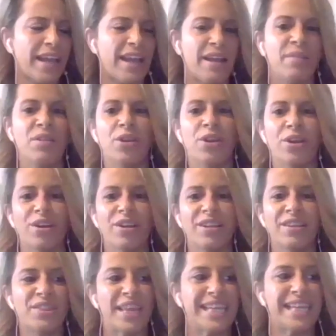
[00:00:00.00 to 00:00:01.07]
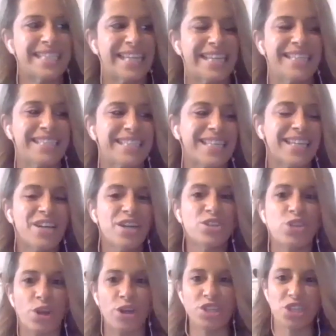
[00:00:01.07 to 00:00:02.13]
you know, these things
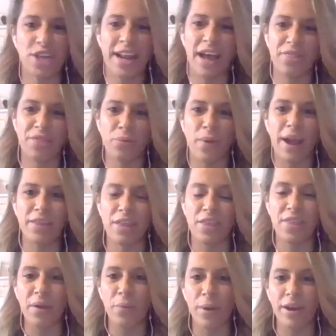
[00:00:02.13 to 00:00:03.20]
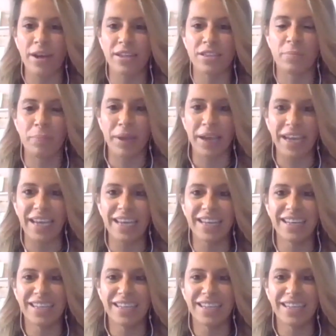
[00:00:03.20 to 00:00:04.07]
don't turn out the way that they want it to be.